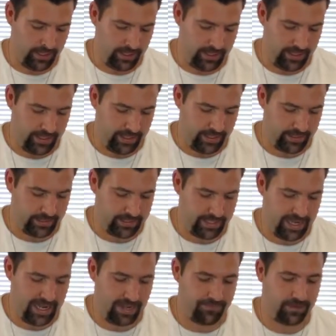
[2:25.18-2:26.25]
and it's a
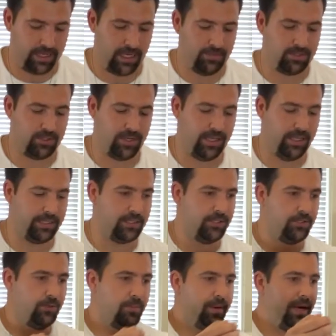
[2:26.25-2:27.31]
half cup. So I like to
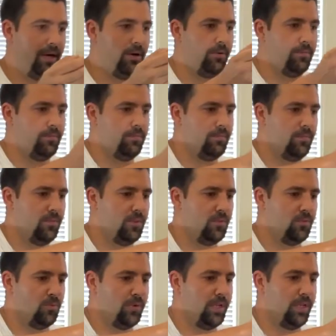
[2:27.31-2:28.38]
do about
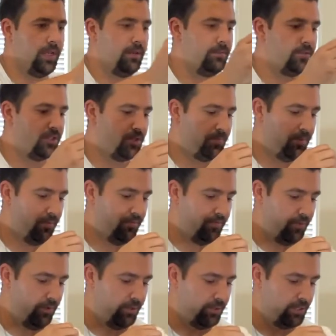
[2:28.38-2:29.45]
3 just
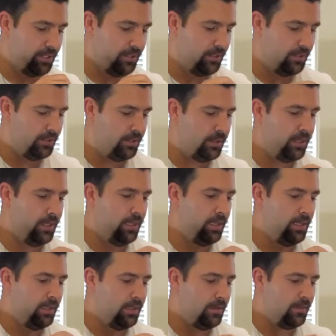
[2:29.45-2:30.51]
spoonfuls,
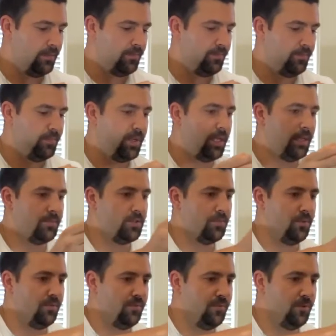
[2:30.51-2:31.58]
medium
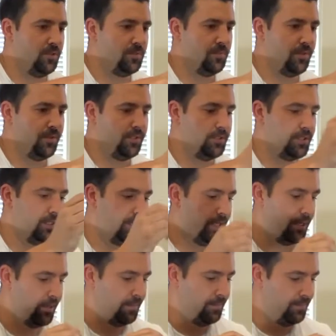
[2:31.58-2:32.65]
spoonfuls. Put those in
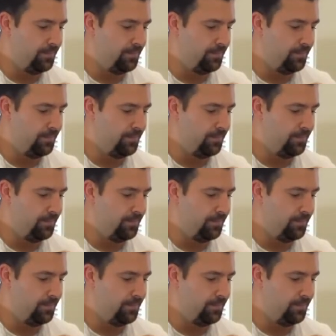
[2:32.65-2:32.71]
there,